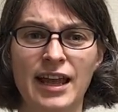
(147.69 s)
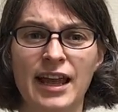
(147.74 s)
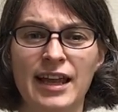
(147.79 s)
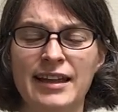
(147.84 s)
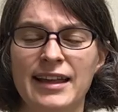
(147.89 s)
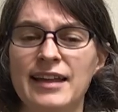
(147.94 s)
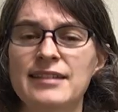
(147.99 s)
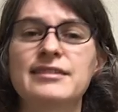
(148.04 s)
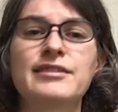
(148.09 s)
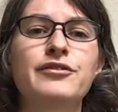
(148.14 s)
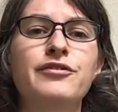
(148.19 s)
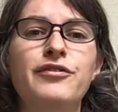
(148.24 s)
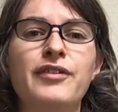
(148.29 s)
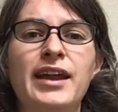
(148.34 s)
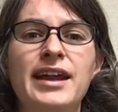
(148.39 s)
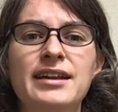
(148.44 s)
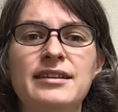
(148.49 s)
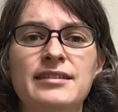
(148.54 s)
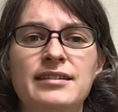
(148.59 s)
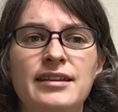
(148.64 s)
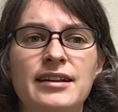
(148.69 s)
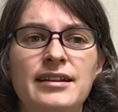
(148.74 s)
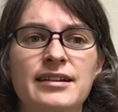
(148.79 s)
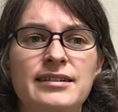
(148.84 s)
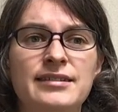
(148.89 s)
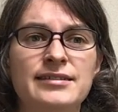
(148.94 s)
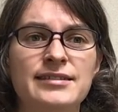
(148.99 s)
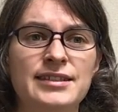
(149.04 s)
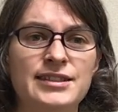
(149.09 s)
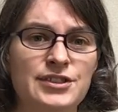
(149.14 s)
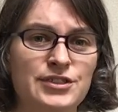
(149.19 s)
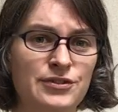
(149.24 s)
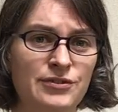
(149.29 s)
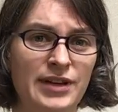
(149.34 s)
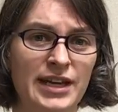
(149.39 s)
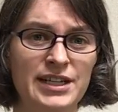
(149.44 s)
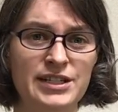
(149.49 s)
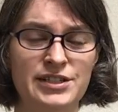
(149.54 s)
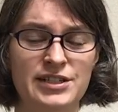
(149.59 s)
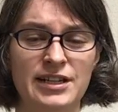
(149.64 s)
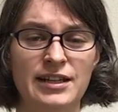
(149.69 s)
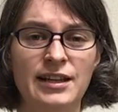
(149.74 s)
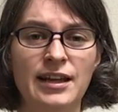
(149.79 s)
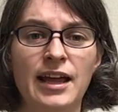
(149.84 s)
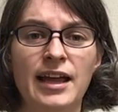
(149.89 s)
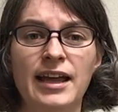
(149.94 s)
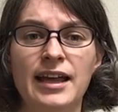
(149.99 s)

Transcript: gets afraid in a situation,